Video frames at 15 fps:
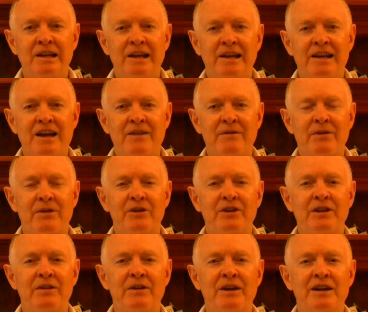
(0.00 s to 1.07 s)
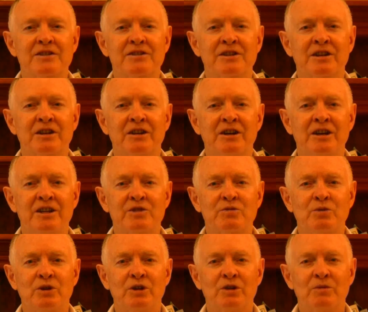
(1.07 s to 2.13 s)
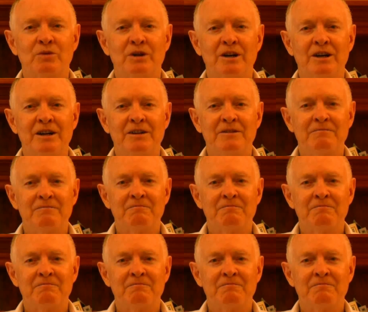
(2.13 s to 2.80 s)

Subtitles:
and over 30,000 clients worldwide.